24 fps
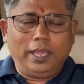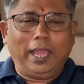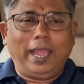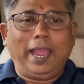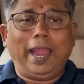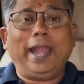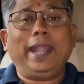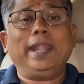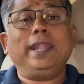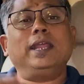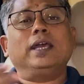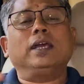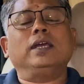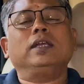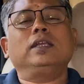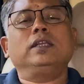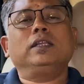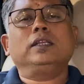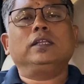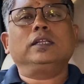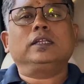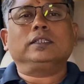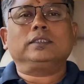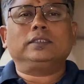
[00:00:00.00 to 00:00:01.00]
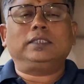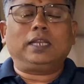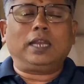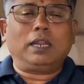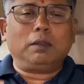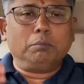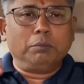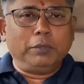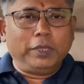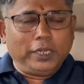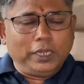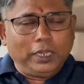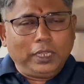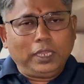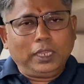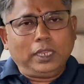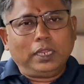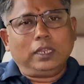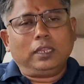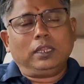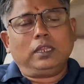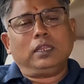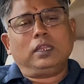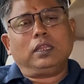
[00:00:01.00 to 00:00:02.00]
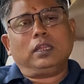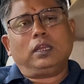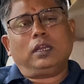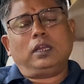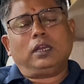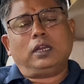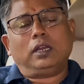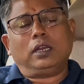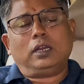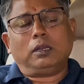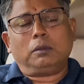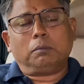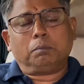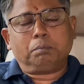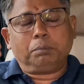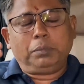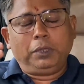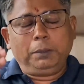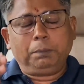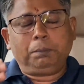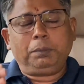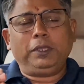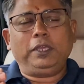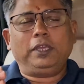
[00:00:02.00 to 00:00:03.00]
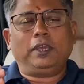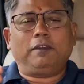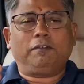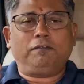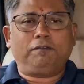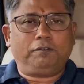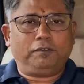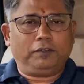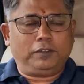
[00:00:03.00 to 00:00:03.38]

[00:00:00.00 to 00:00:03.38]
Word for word: And there are many PPF